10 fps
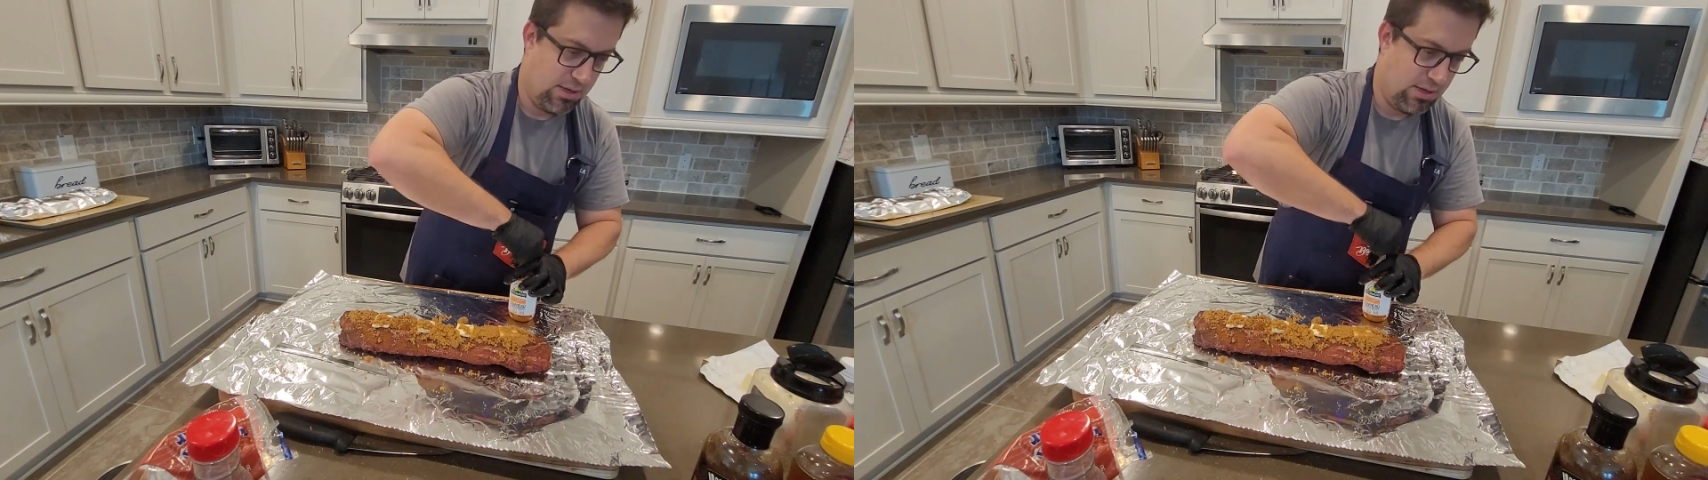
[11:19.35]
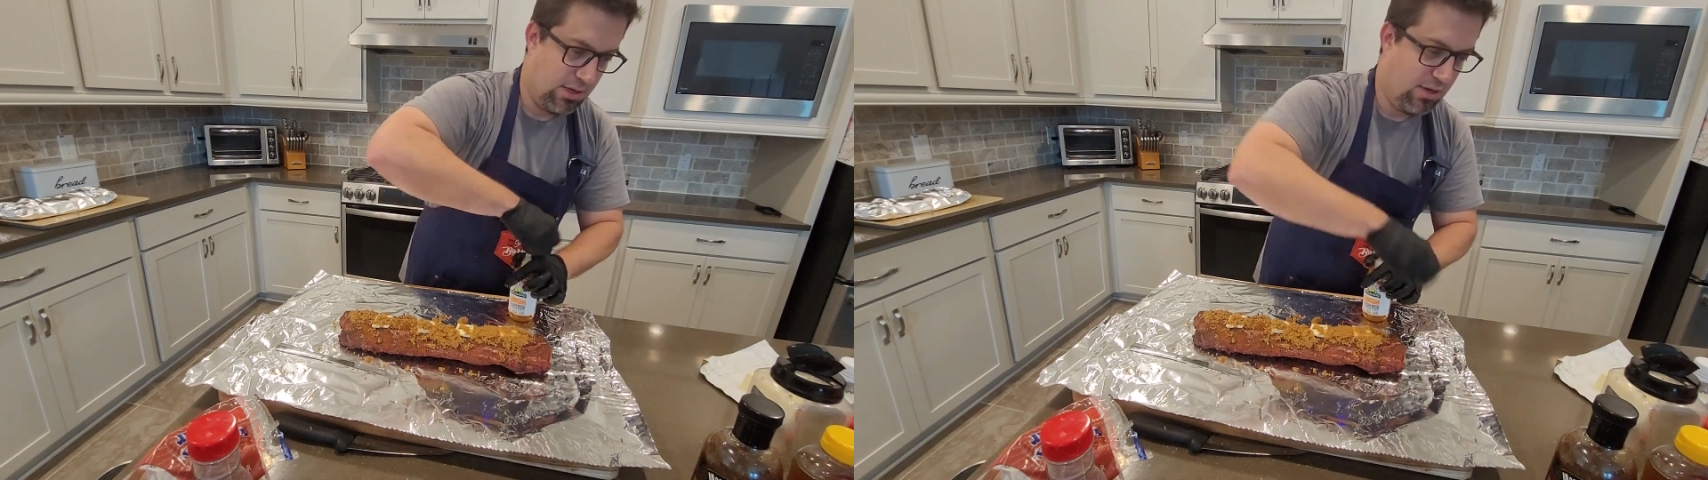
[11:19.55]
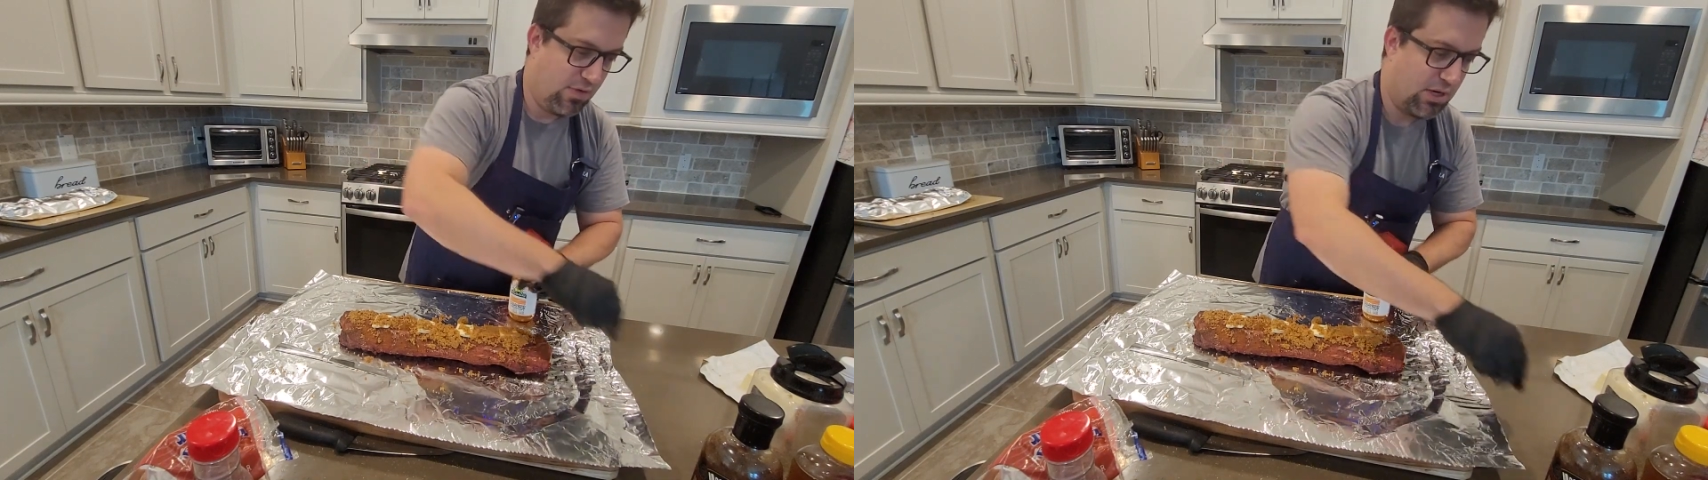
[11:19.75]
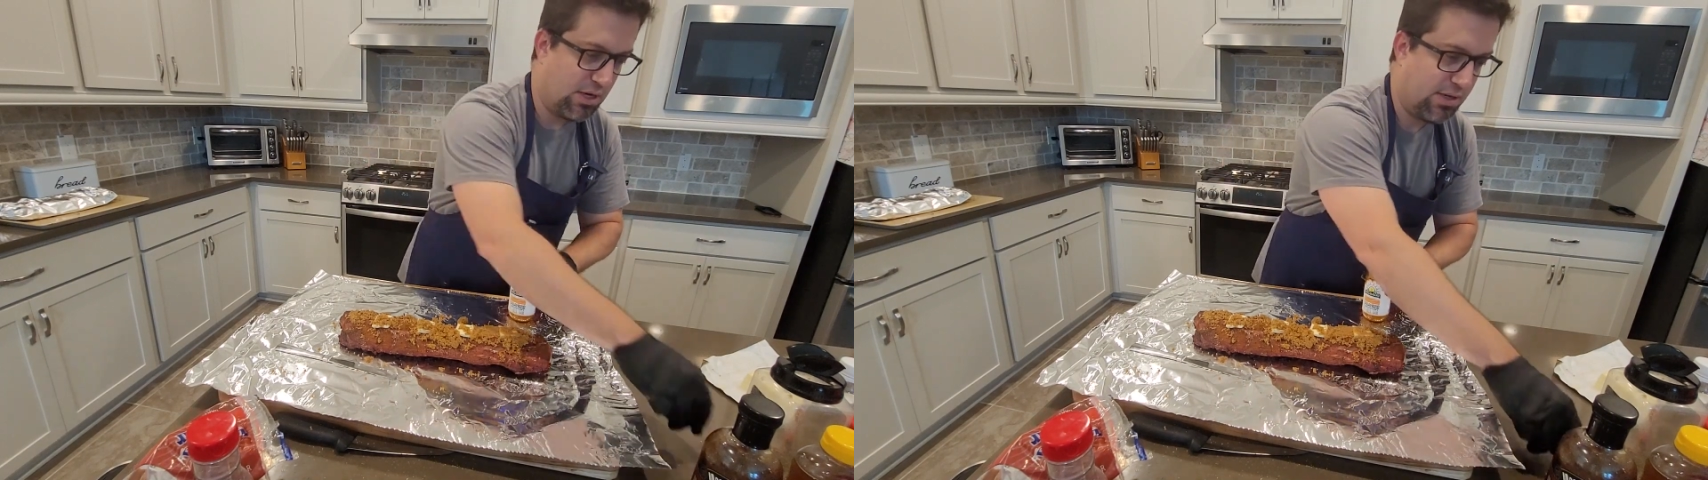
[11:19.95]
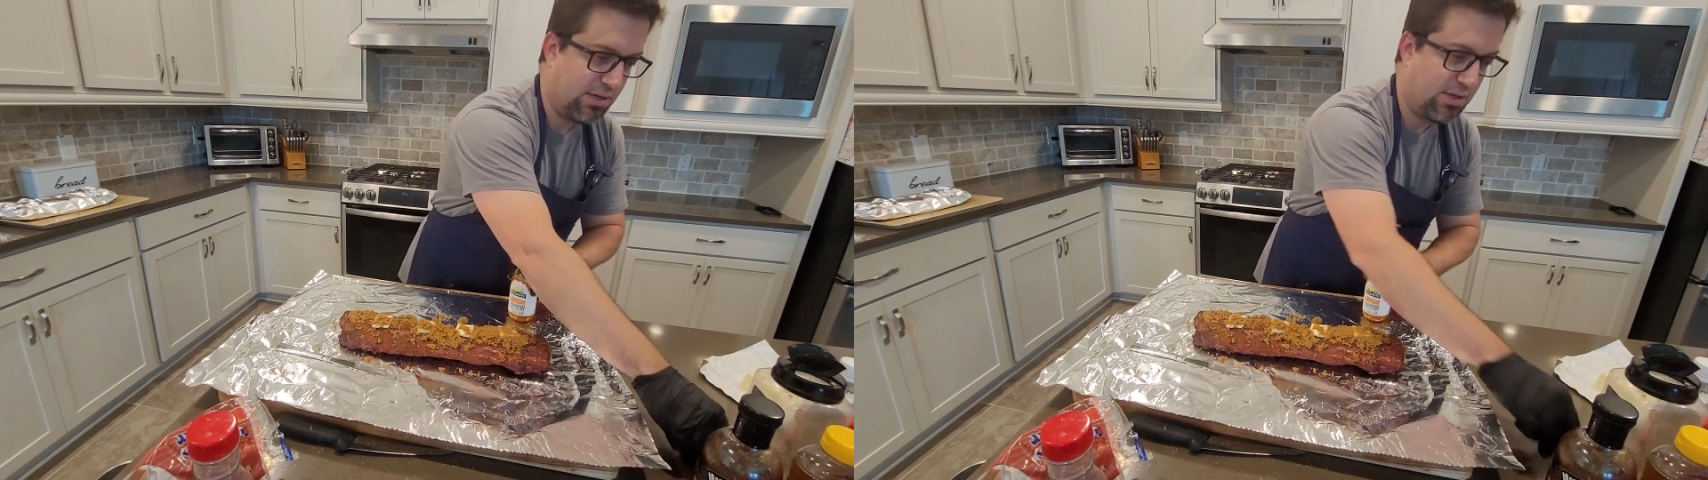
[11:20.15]
to give it a
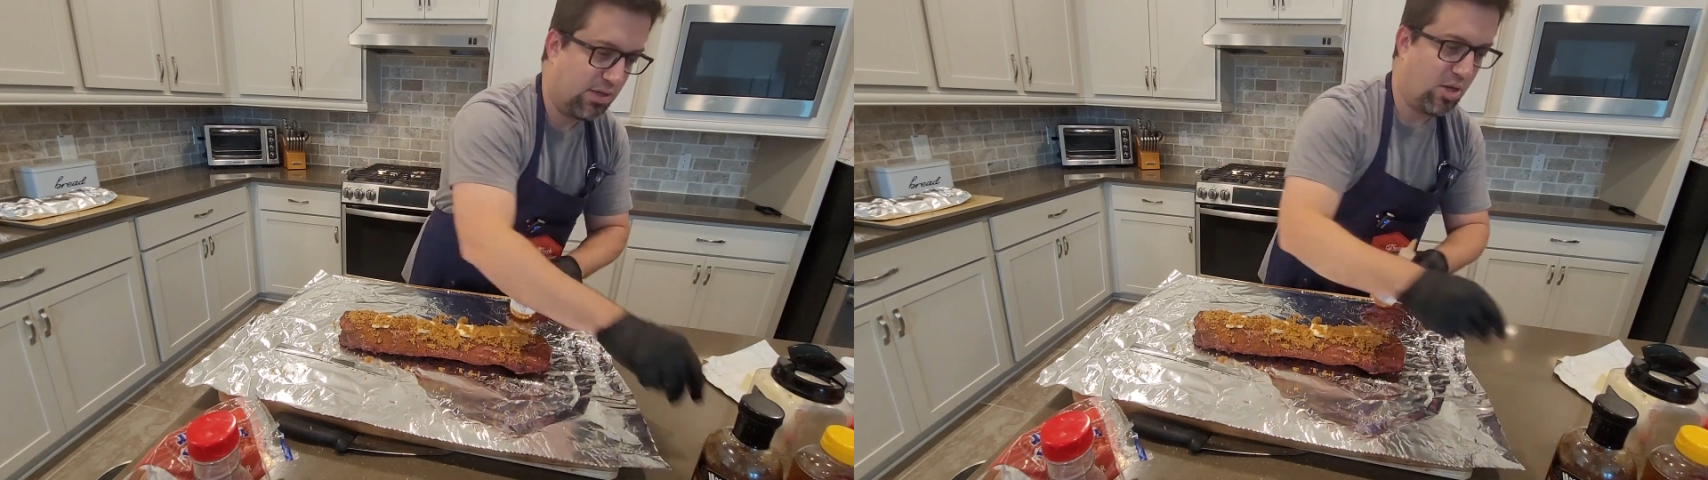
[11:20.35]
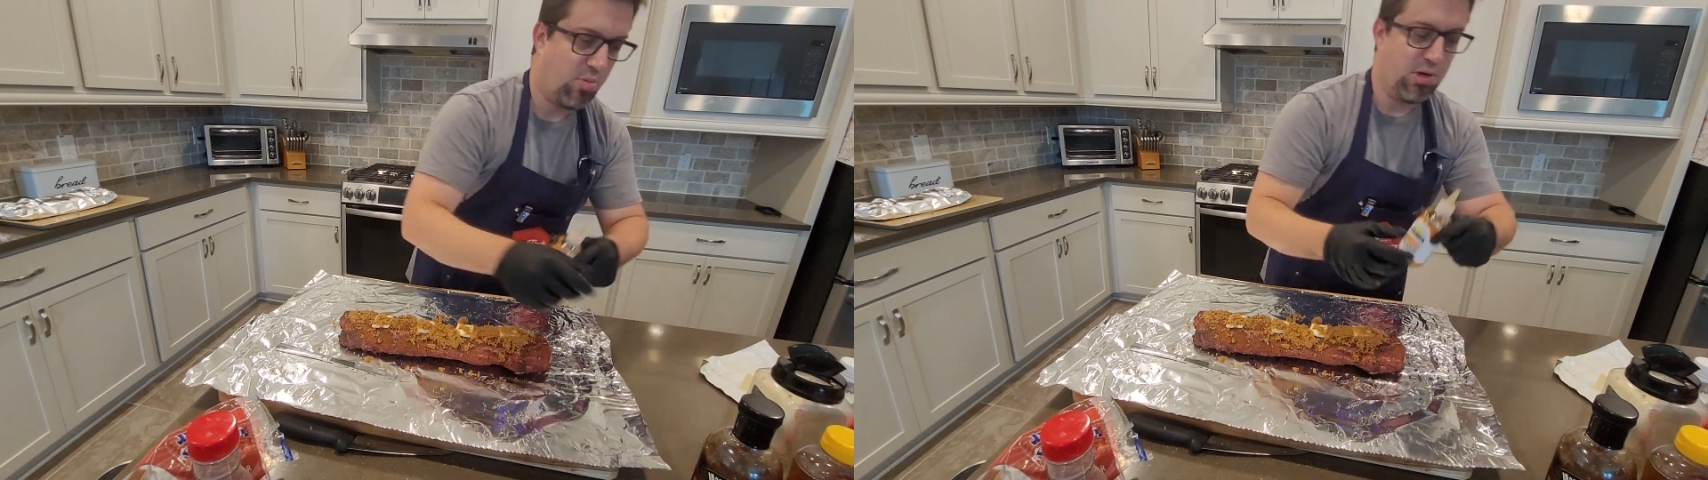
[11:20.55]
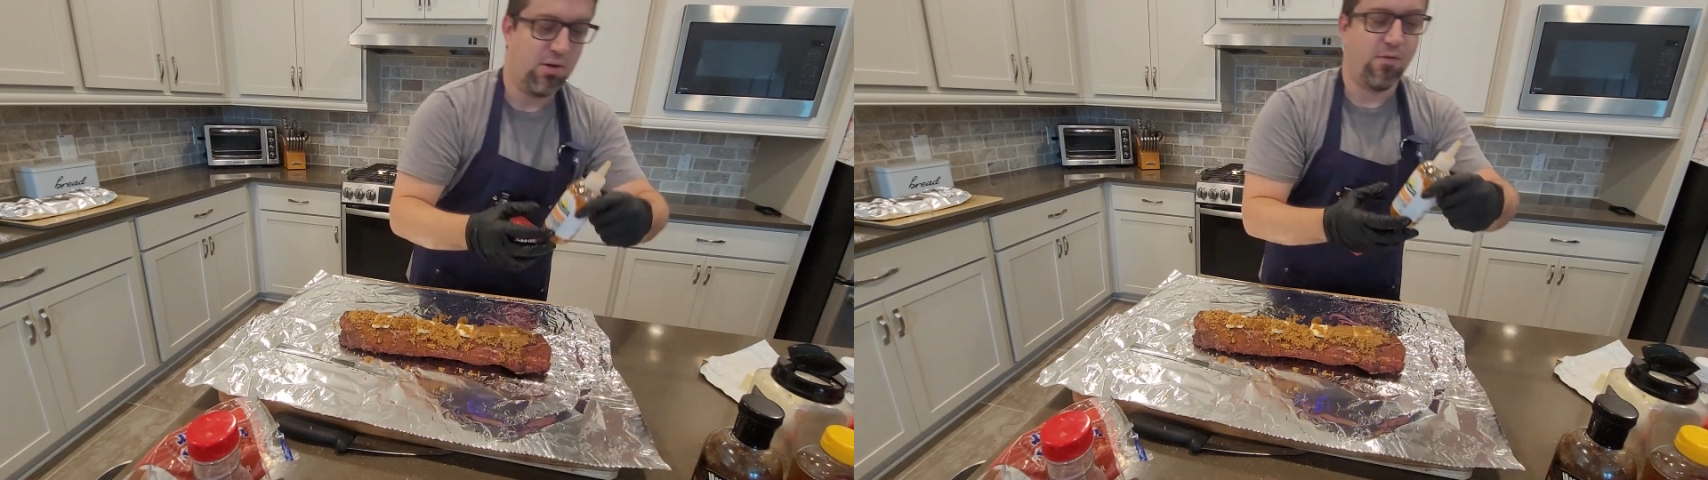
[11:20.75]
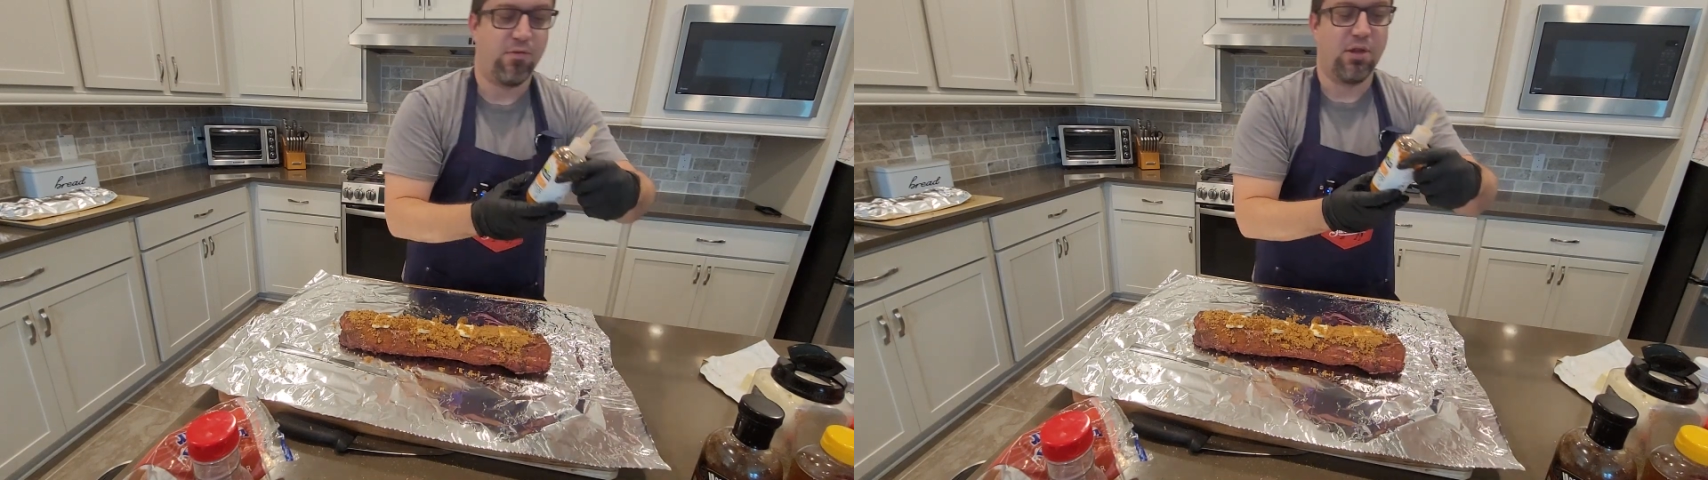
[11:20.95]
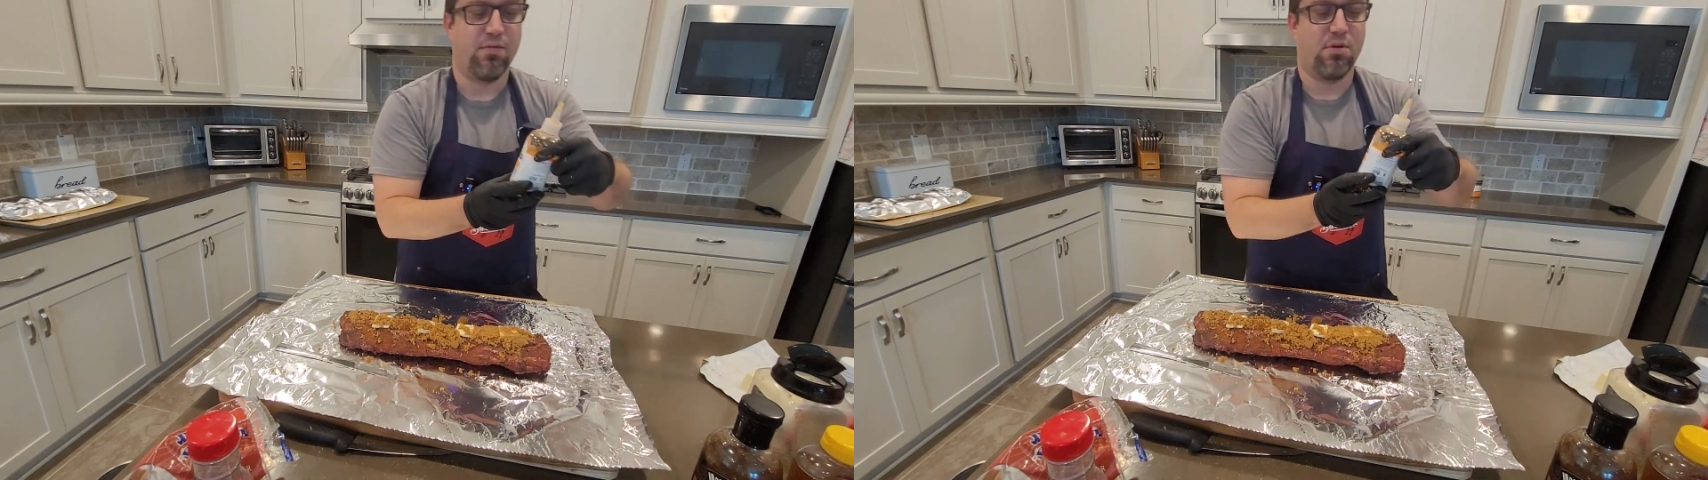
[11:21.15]
nice habanero
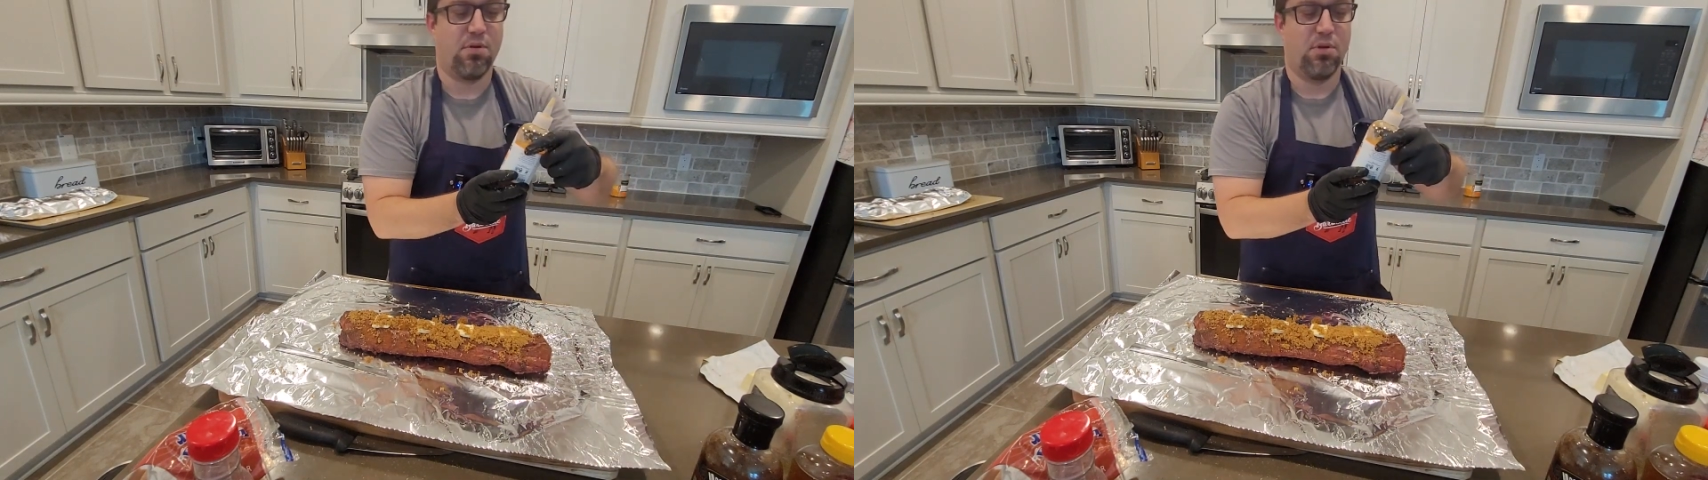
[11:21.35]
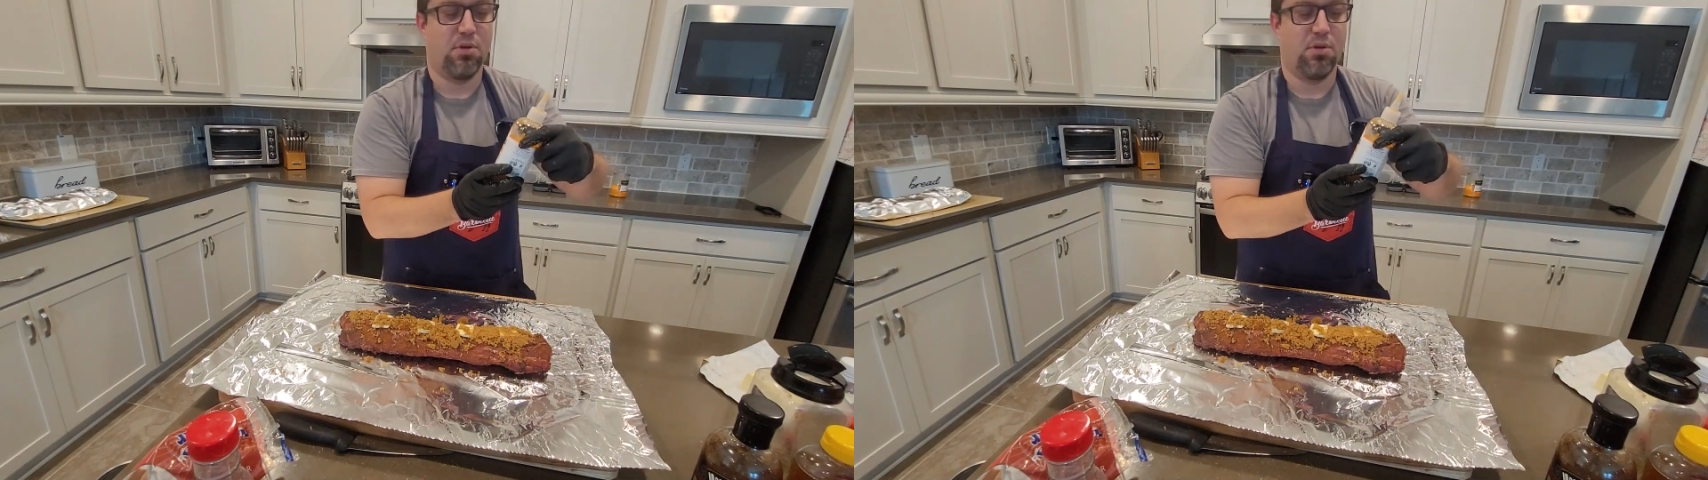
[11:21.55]
flavor,